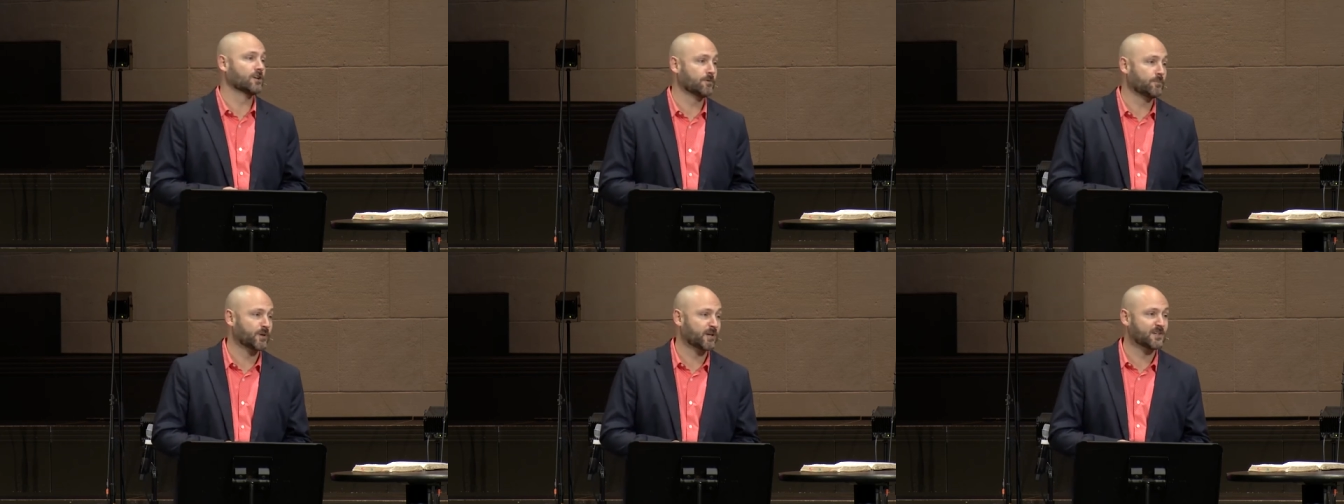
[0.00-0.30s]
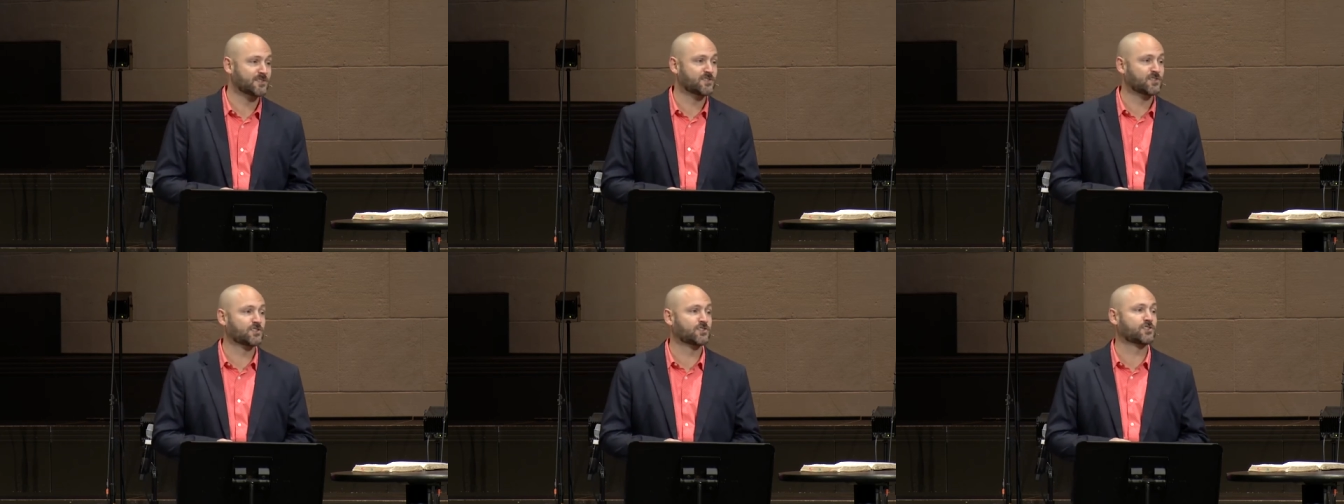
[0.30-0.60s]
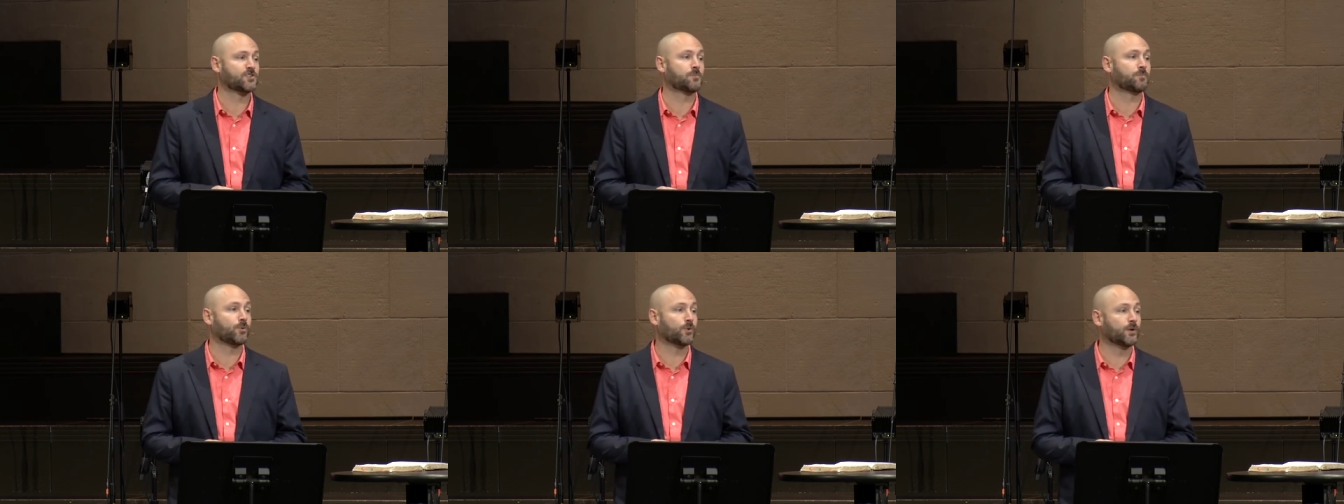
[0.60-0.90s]
because the
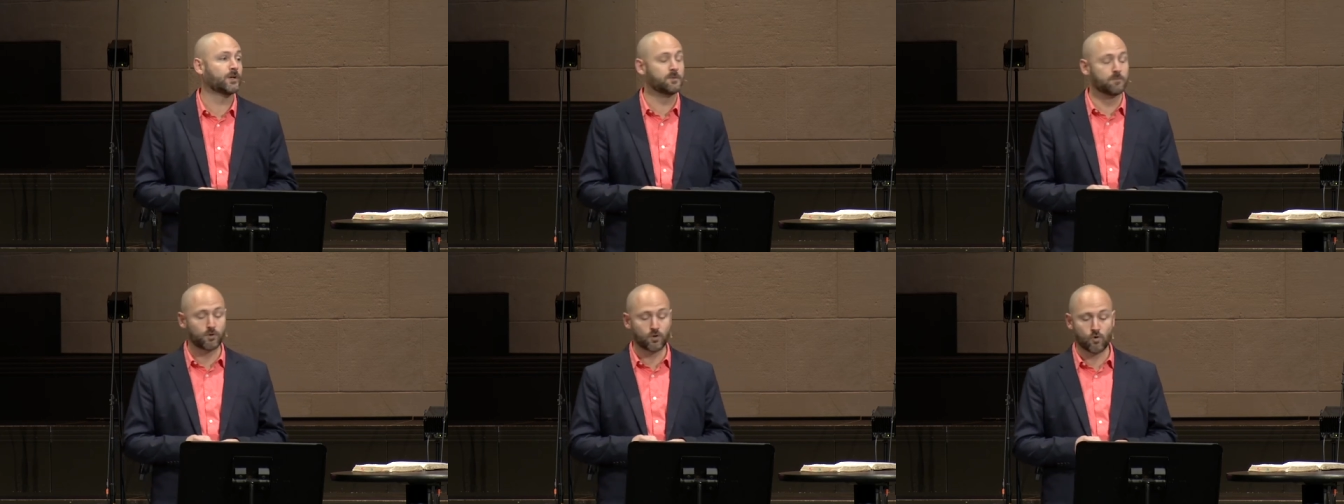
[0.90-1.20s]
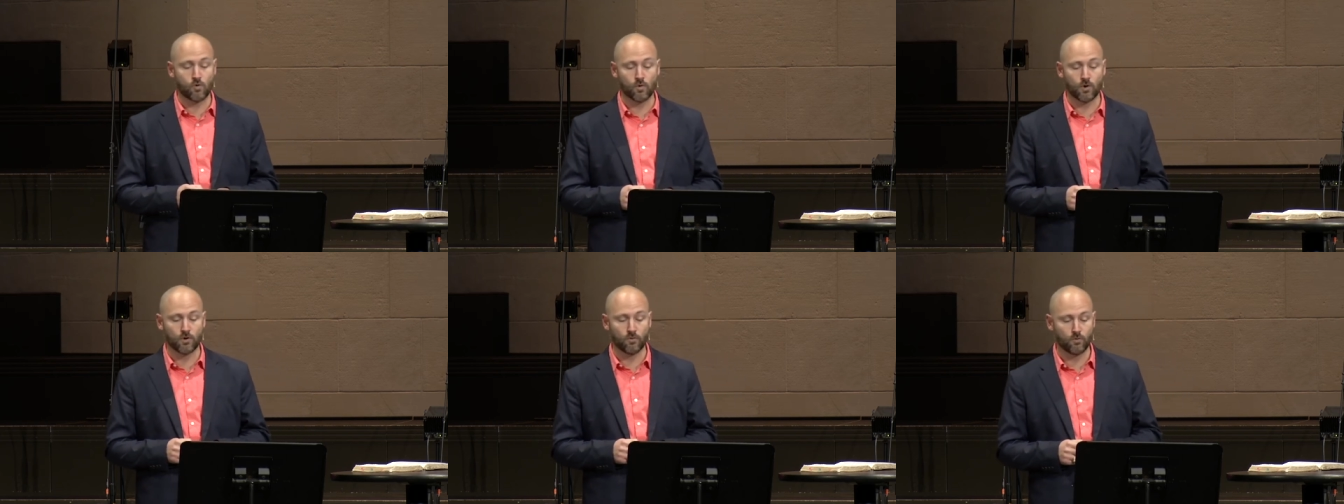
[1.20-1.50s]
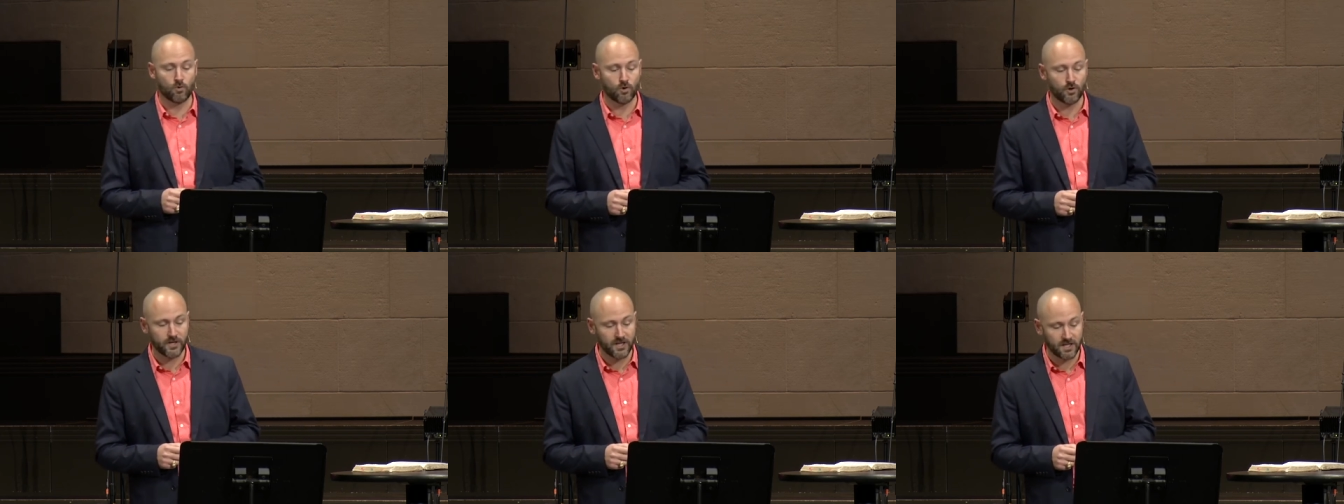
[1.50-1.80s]
Supreme Court
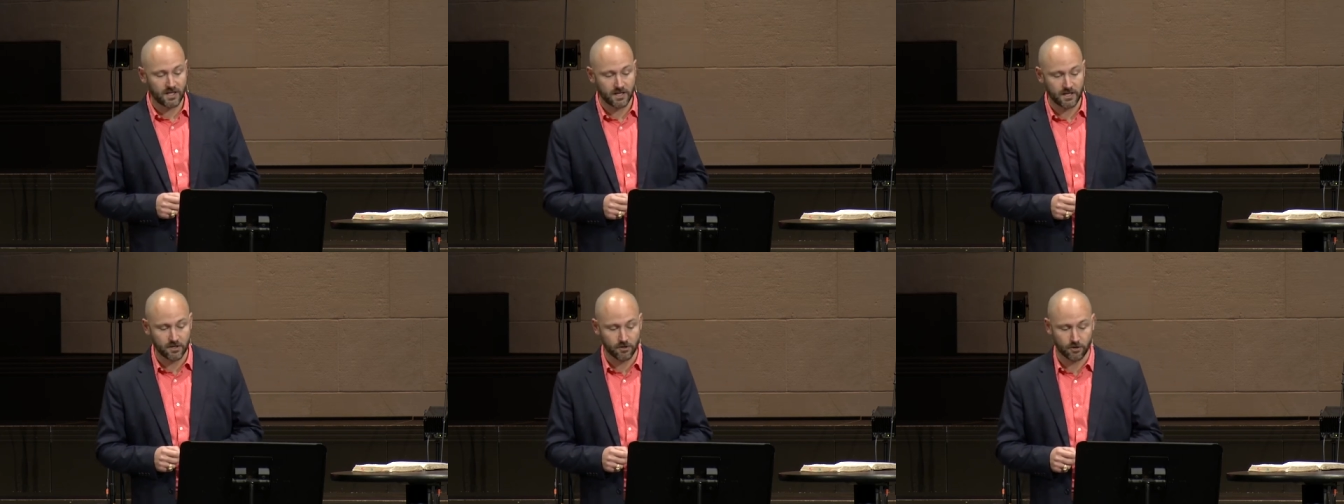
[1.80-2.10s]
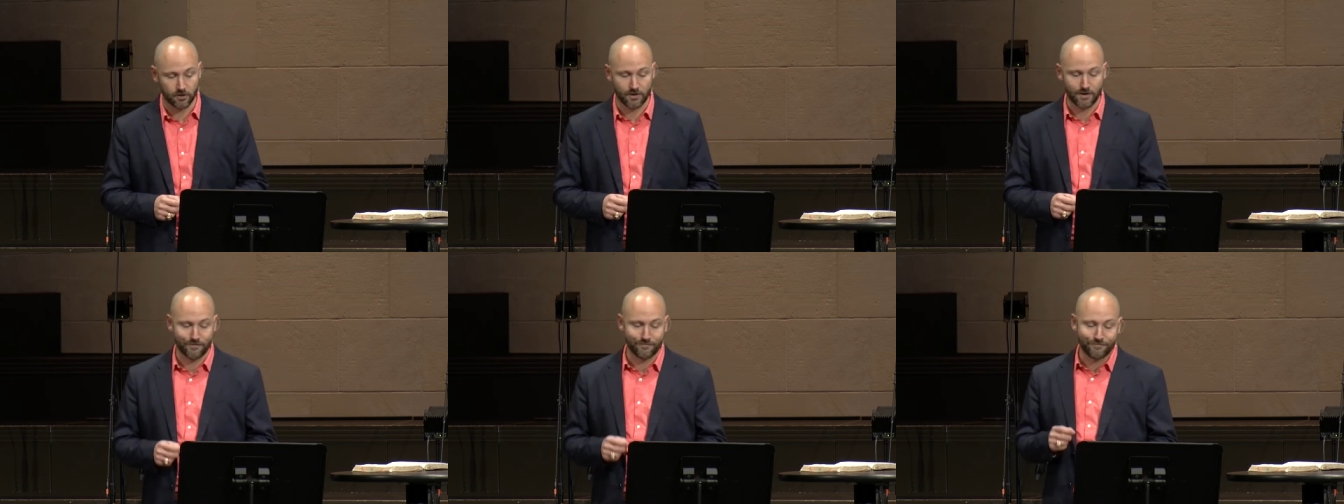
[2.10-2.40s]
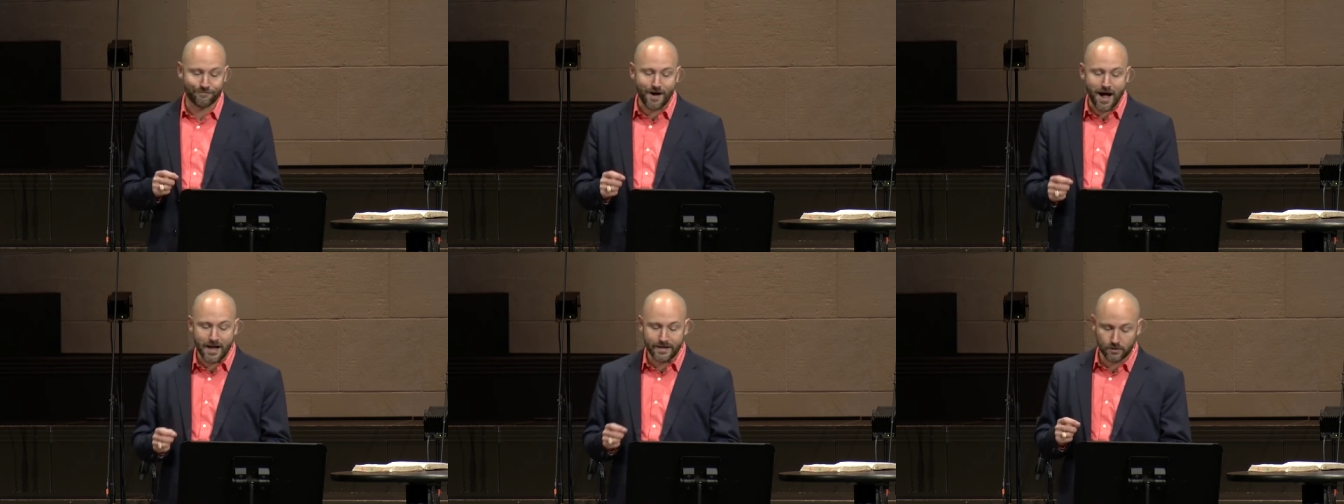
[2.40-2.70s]
will hear a
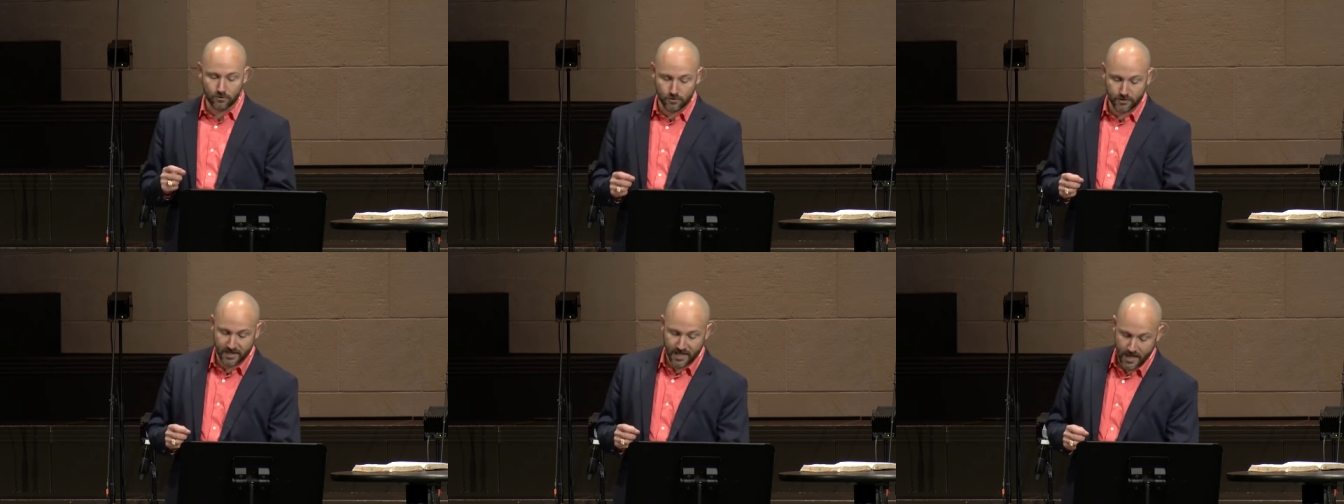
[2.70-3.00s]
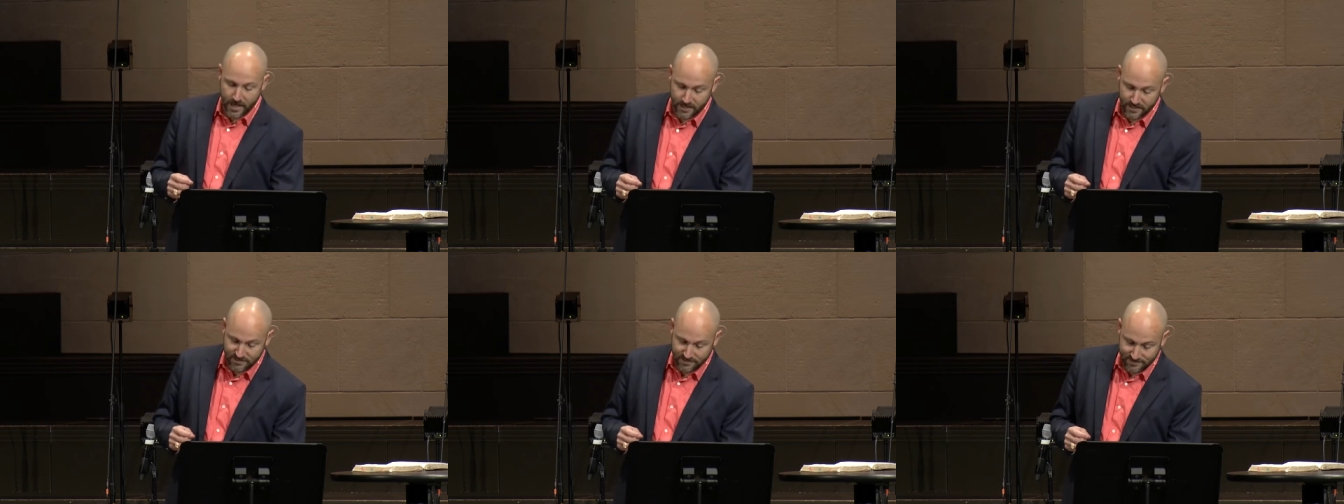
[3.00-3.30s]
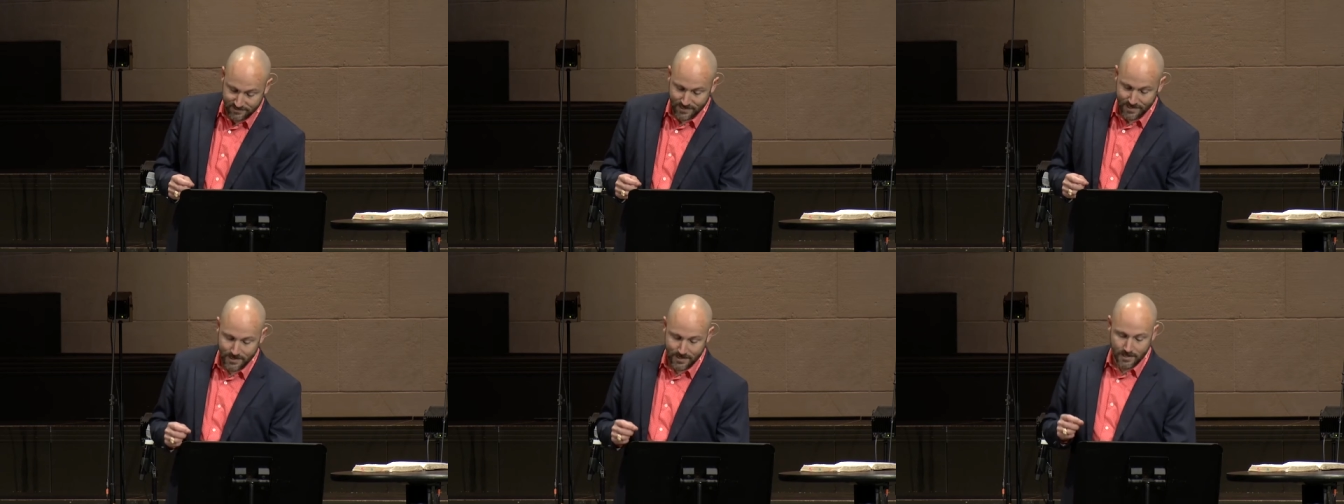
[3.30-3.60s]
vital case